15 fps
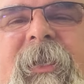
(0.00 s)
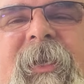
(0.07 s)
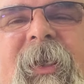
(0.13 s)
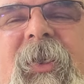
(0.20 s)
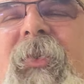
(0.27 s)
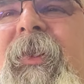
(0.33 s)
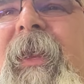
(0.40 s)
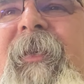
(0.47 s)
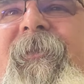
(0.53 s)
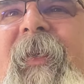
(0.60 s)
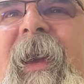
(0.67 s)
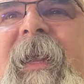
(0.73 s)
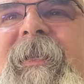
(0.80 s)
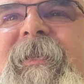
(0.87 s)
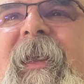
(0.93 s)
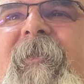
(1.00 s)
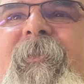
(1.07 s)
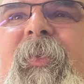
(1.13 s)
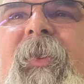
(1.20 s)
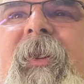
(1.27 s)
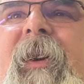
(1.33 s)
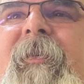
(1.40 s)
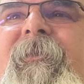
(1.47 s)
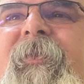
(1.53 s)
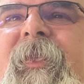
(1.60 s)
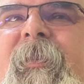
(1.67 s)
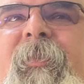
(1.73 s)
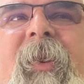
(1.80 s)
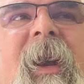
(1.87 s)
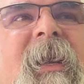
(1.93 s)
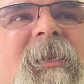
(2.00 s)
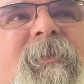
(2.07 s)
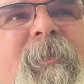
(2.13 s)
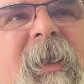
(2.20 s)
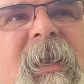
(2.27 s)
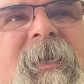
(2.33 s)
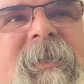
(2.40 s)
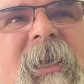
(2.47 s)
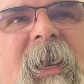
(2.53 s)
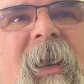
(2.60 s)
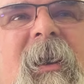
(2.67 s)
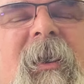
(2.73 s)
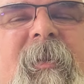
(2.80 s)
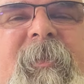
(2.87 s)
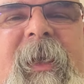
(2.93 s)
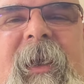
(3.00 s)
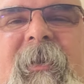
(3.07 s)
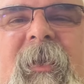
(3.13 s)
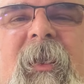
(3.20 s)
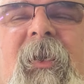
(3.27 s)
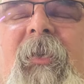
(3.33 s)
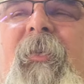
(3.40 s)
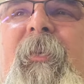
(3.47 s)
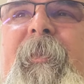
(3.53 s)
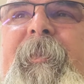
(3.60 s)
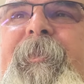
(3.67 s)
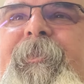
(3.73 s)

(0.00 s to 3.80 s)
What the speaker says: the cooling fans I've put on for the brakes because I hung them down low,